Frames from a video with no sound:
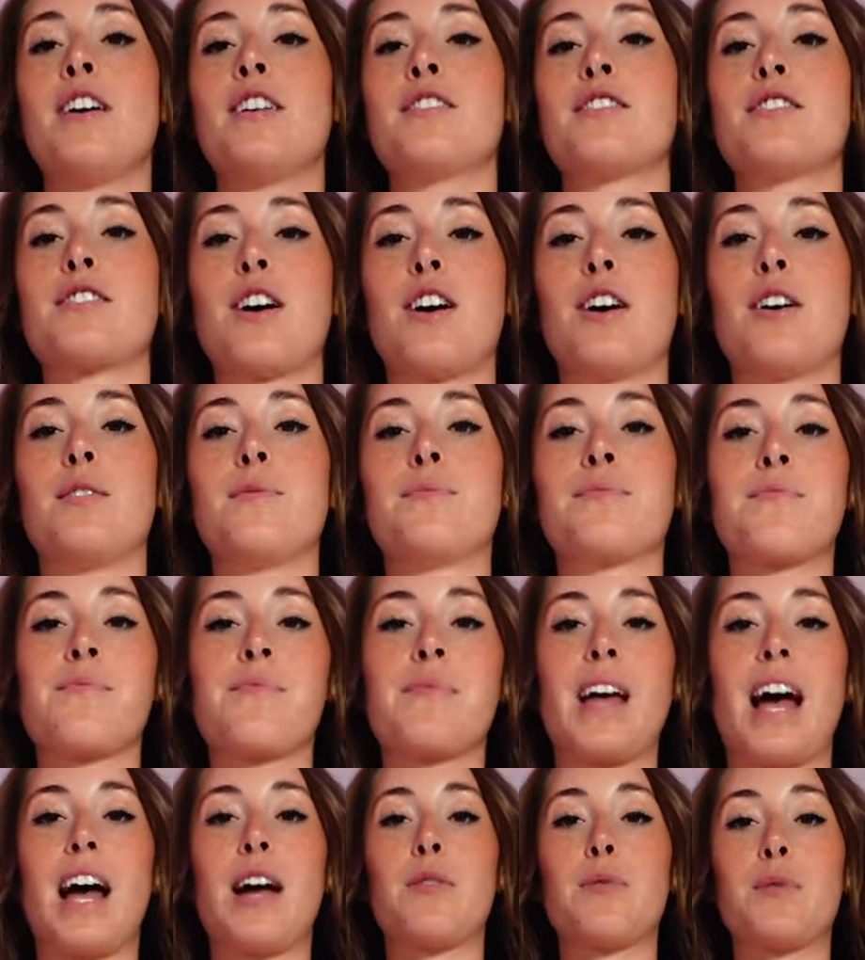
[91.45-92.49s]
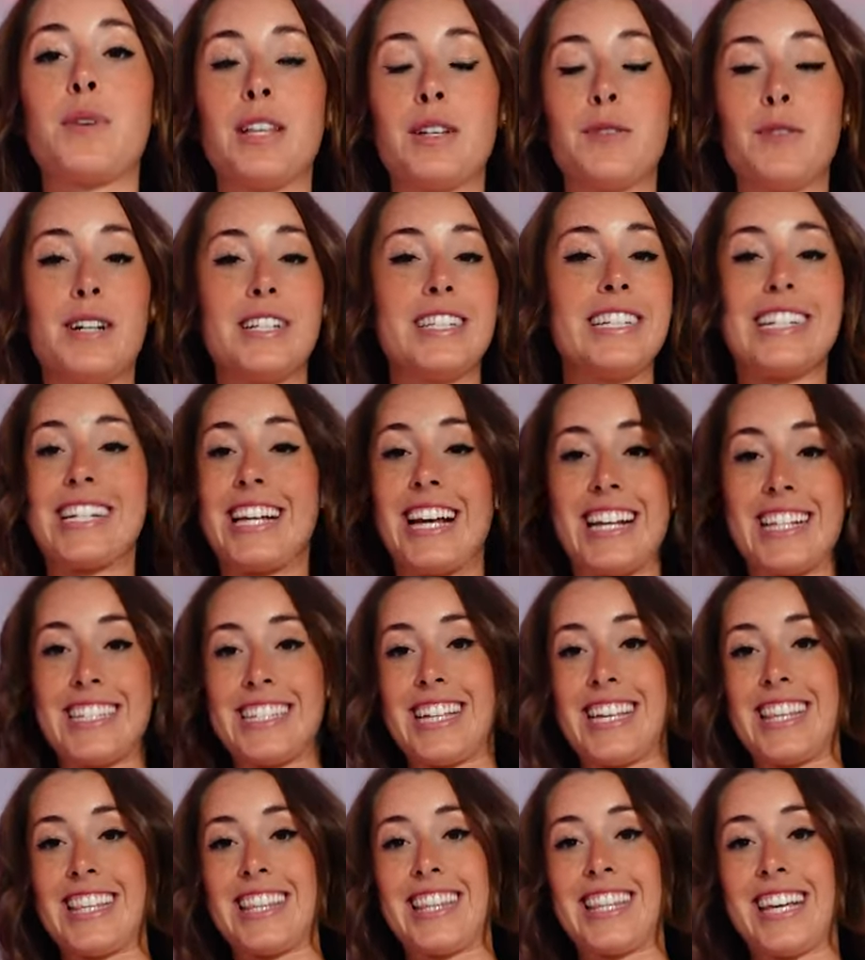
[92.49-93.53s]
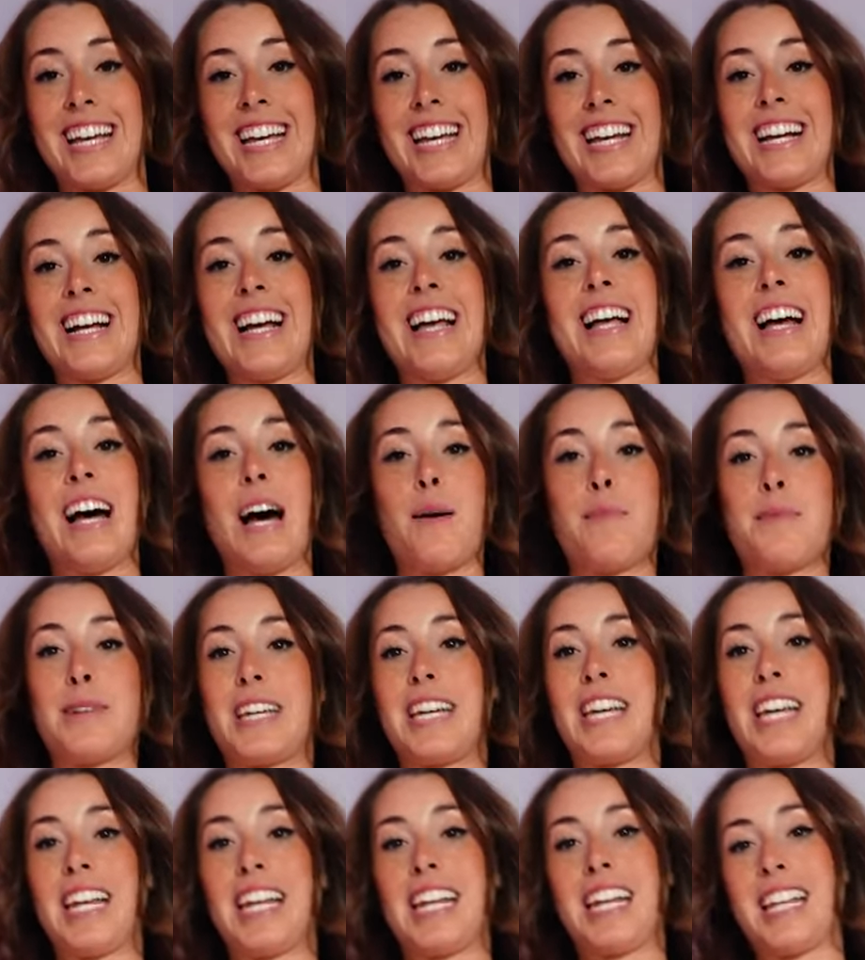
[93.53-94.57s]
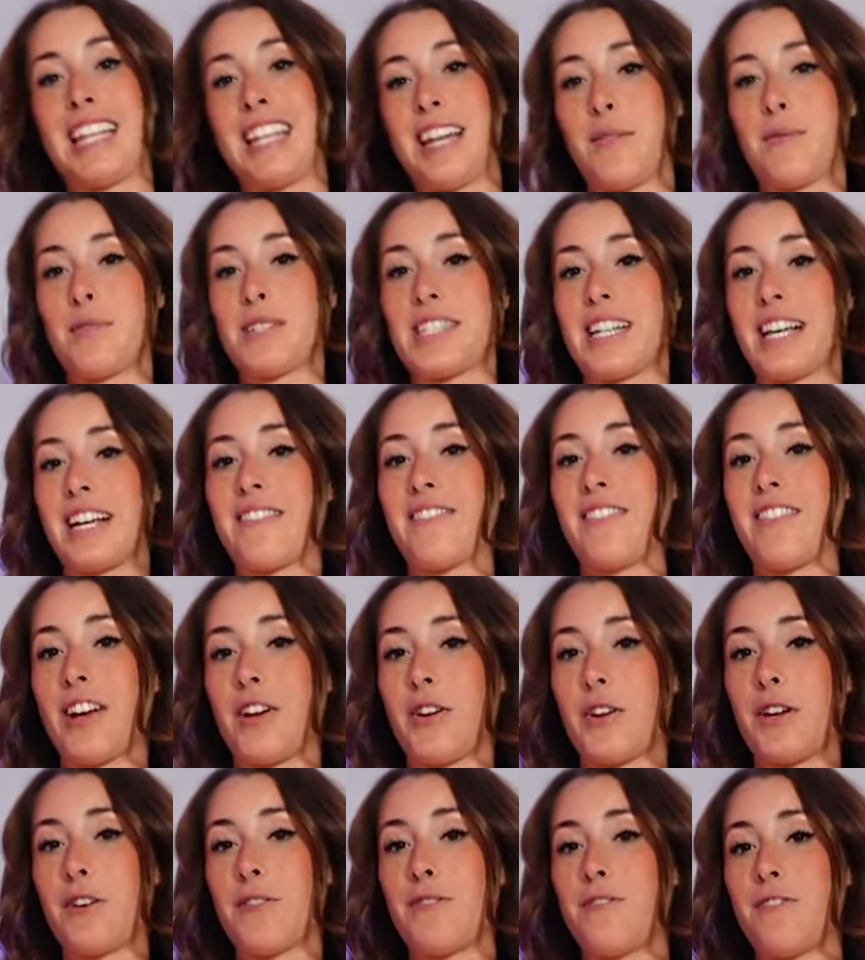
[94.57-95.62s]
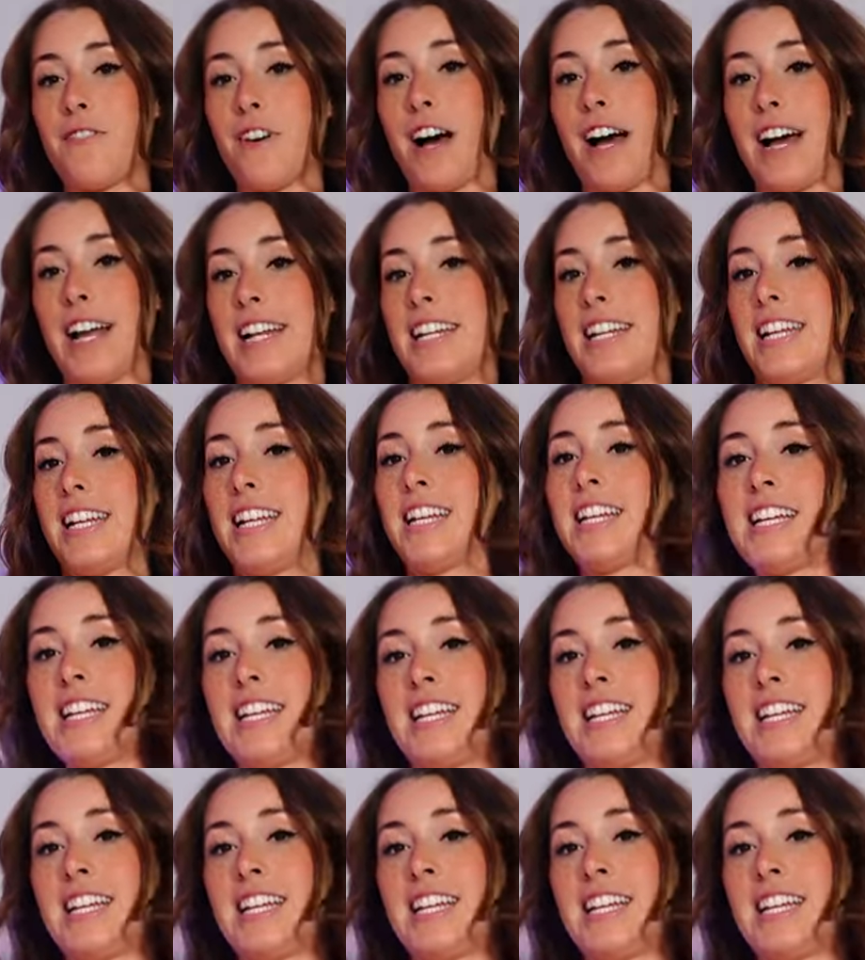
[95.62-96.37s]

So I really wanted to get something, a bikini that was like very fun